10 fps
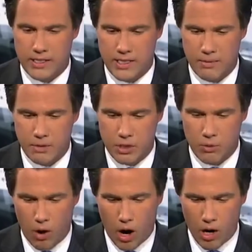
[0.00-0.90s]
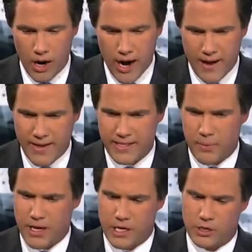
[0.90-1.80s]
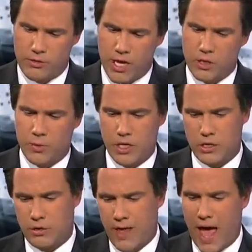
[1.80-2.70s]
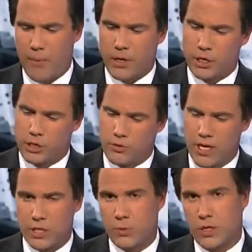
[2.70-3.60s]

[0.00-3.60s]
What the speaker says: esteemed as you are, and they say we need to do this, we need to do that, we could do this,